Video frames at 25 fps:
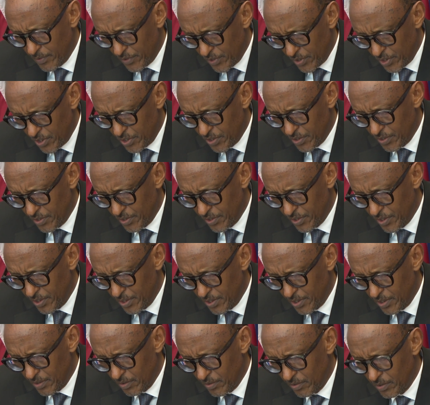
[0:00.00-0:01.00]

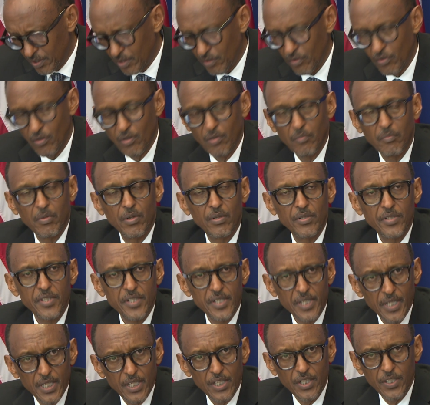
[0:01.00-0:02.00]
positions on the global
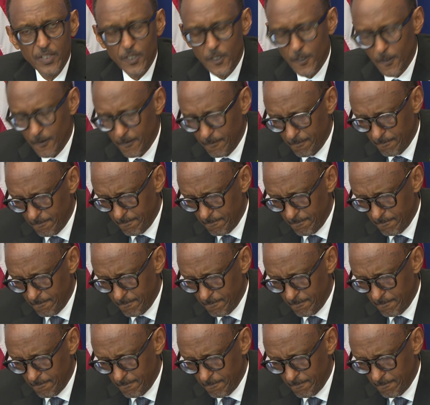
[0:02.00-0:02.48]
stage.